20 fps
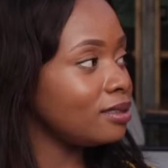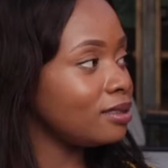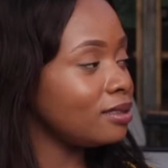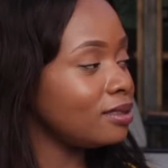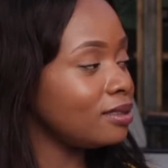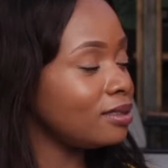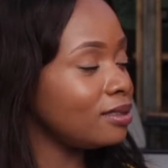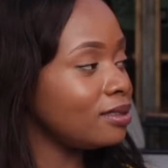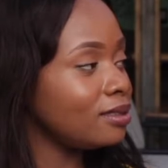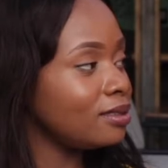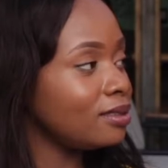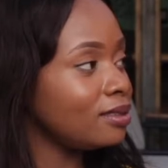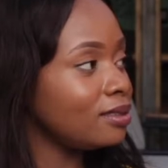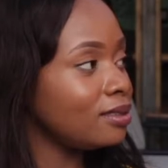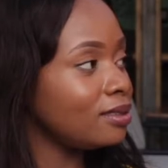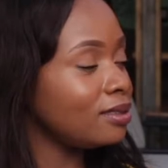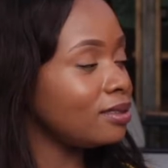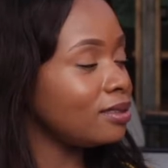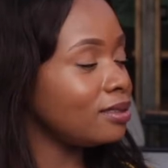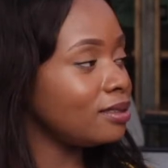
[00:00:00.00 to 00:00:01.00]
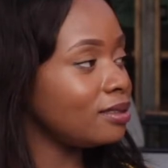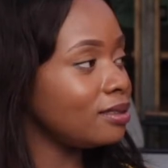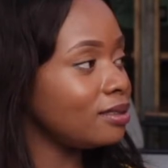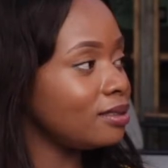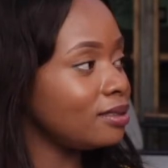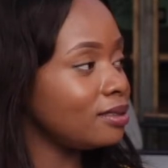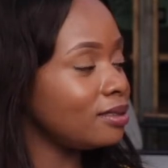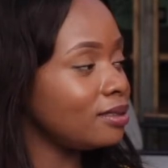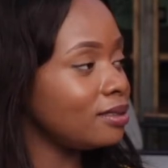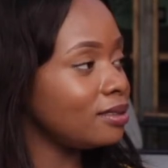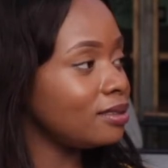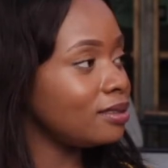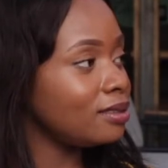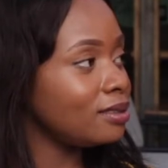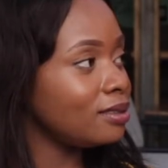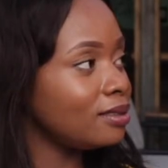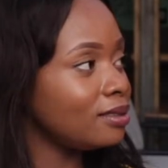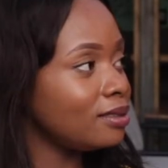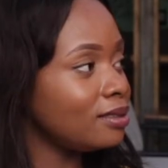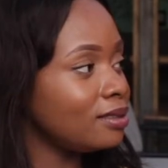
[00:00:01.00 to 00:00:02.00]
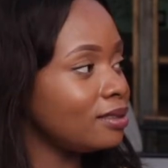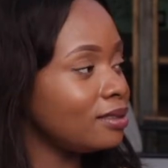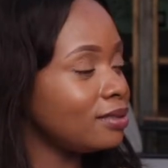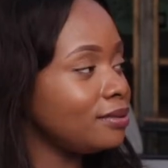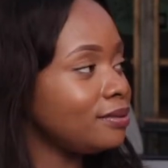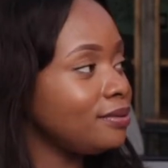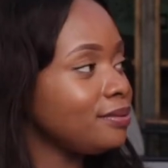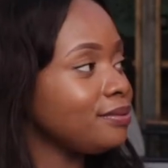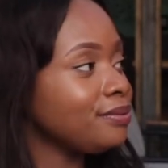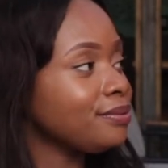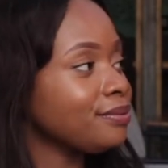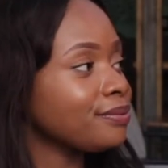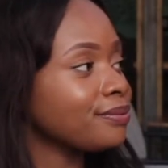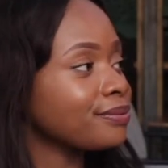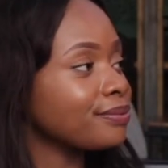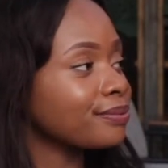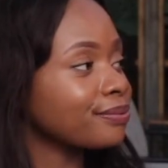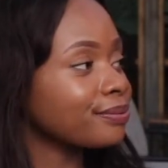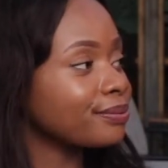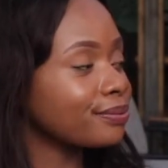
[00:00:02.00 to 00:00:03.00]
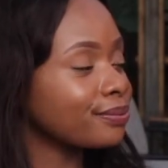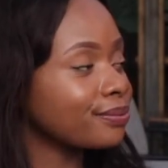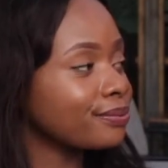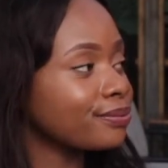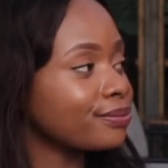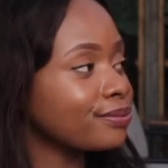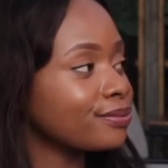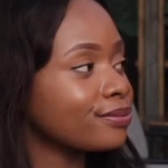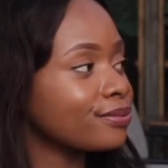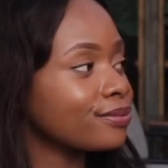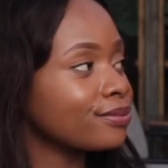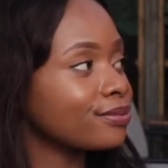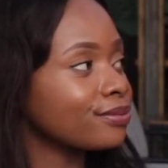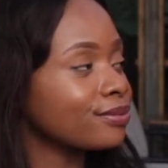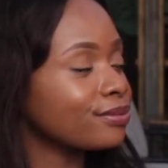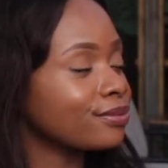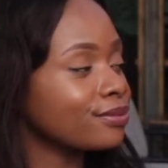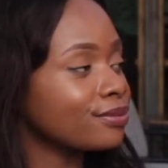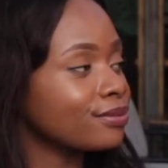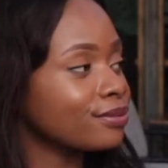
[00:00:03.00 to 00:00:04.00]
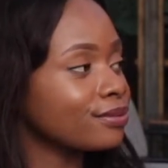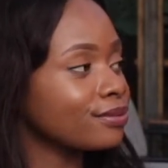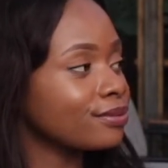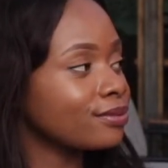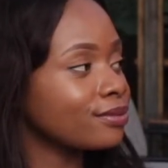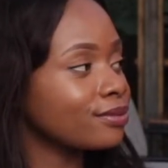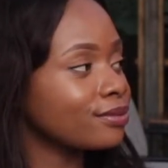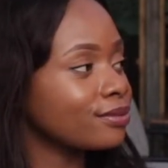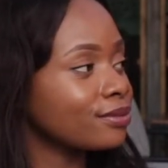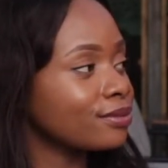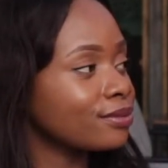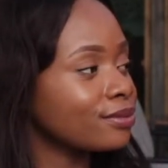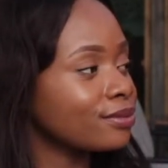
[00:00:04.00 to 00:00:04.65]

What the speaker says: (not speaking)